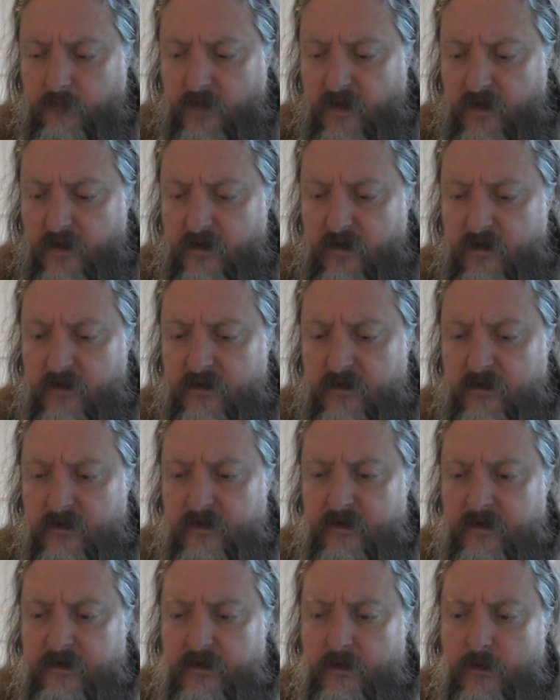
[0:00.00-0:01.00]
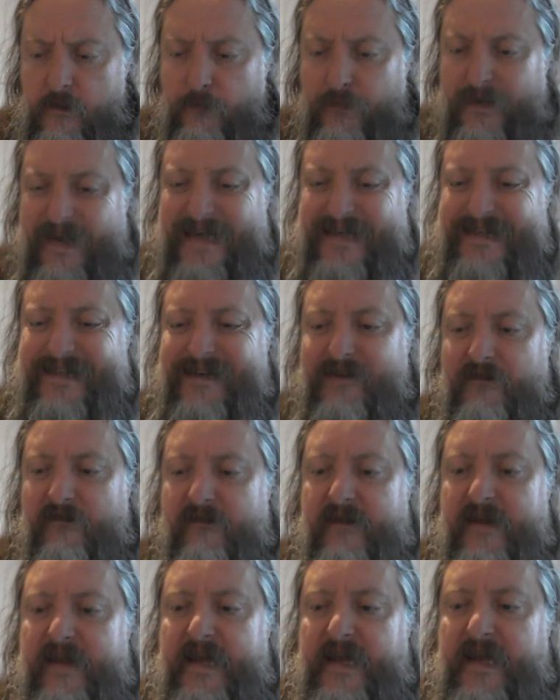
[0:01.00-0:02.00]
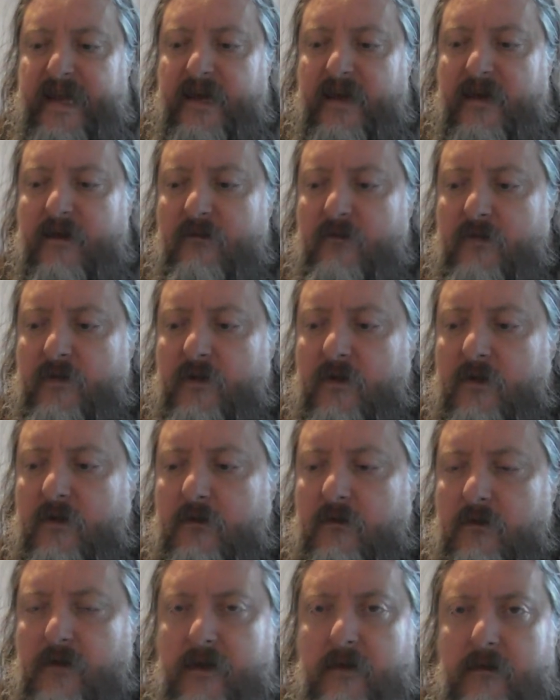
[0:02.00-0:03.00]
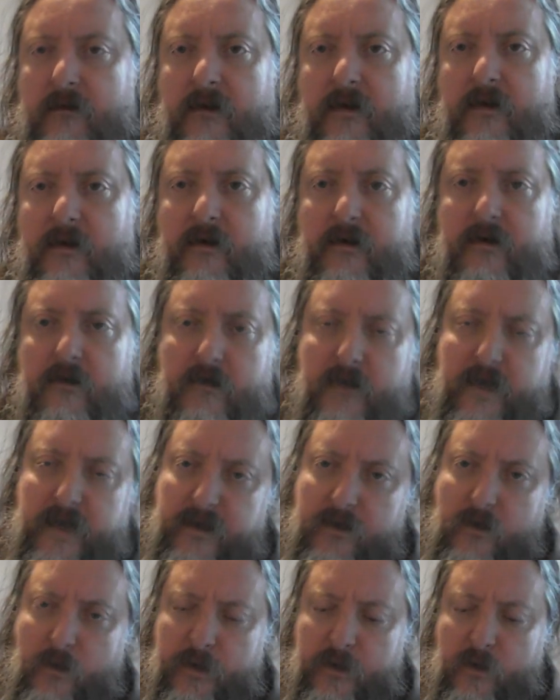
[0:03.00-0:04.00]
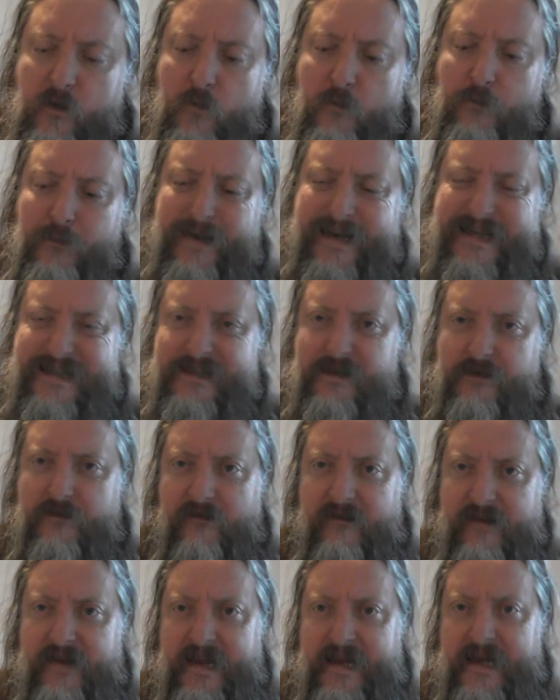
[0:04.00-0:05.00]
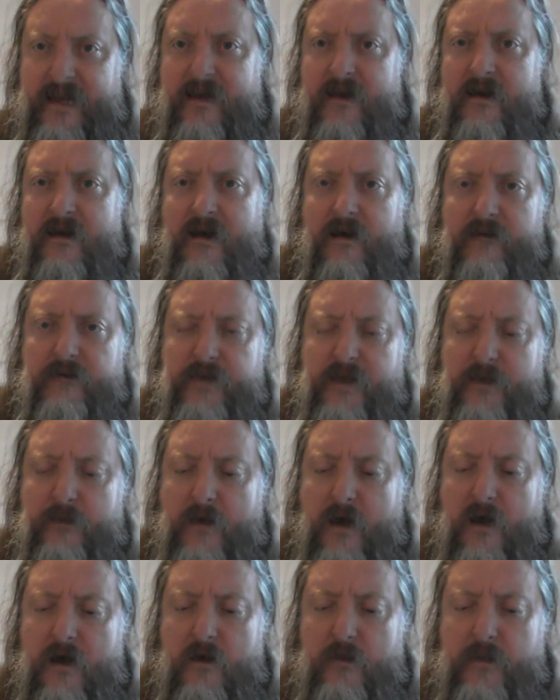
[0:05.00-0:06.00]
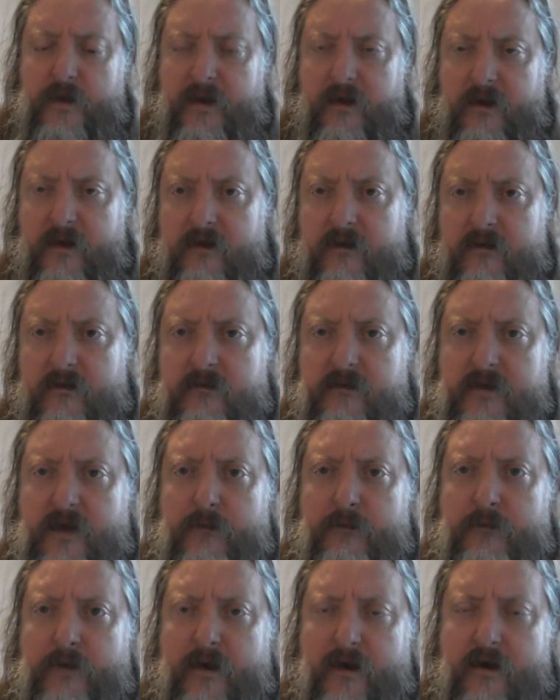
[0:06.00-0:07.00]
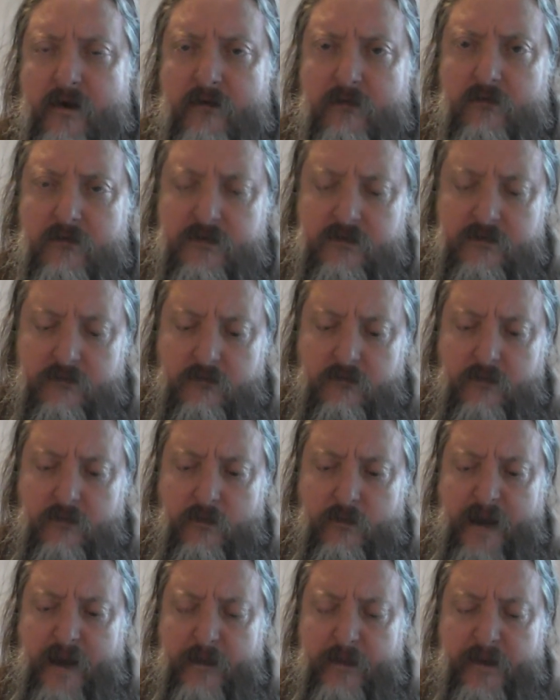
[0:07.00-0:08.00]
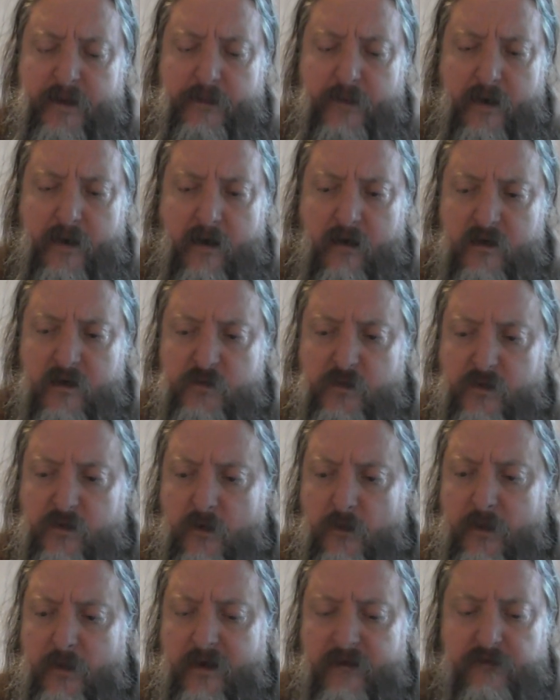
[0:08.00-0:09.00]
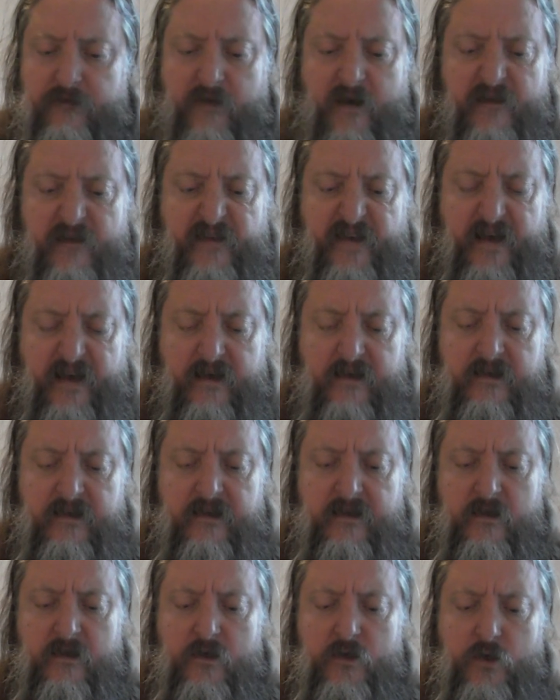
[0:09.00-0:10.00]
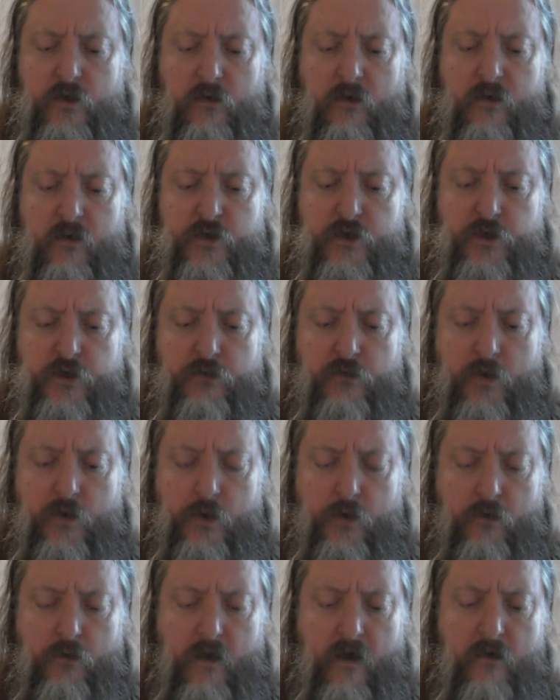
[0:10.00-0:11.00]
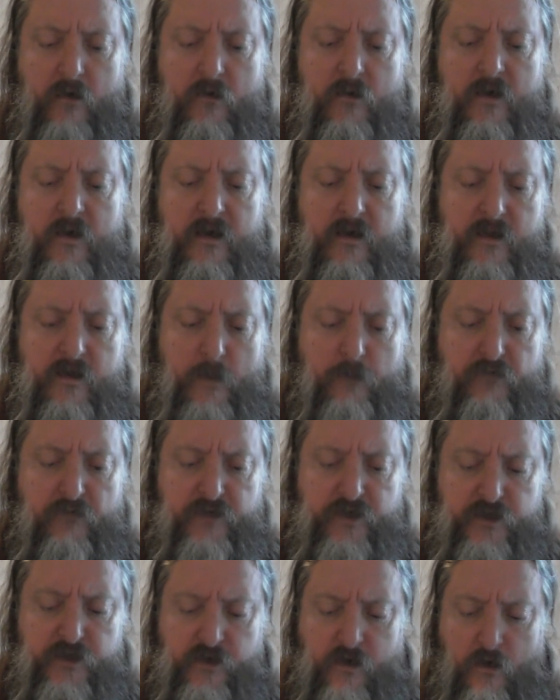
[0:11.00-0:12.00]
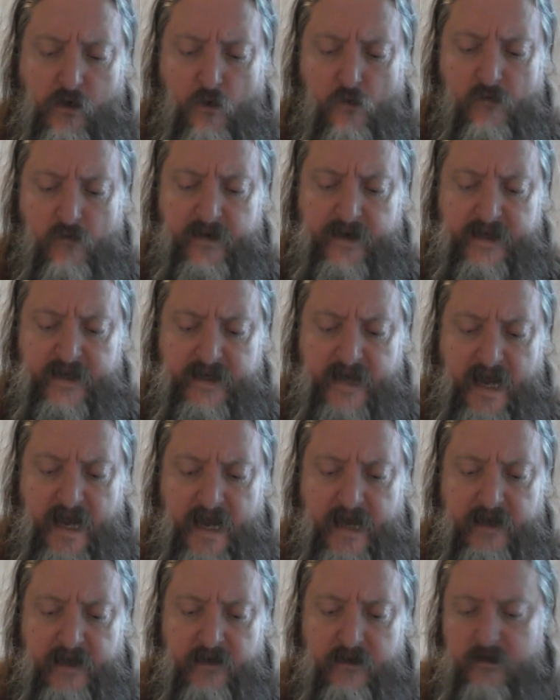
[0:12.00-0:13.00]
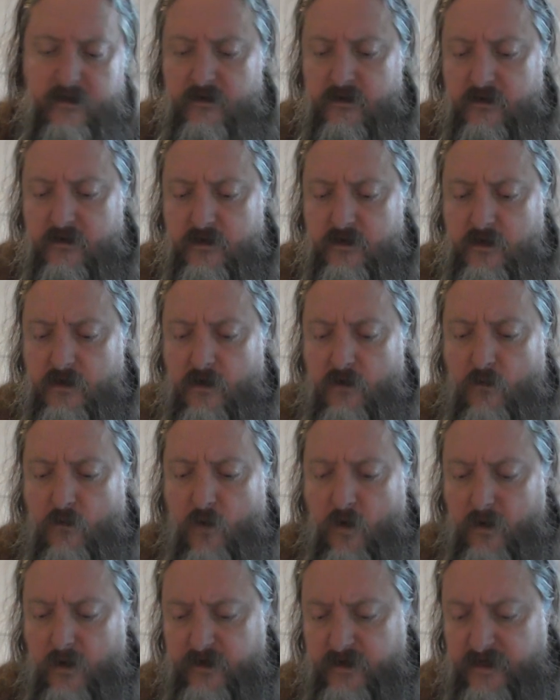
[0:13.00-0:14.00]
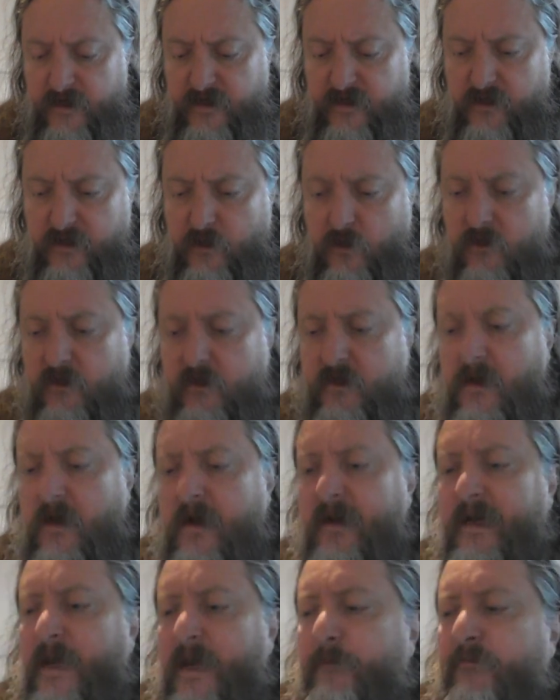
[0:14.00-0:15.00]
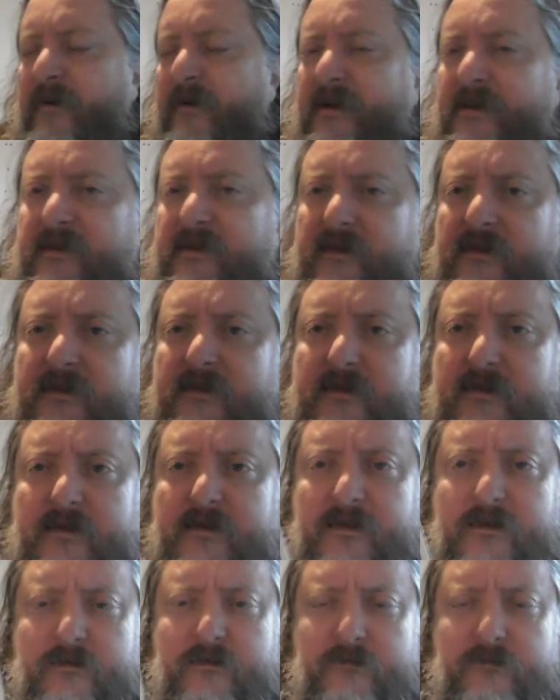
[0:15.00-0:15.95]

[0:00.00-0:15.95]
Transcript: Uh, Blitzkrieg. We've got a uh, a comic called Blitzkrieg. I think it might only be like a 10 part or so, or not that many parts, but I've got part 5 here. Do not shoot, Hugo! The British are already dead! So what? It is good target practice.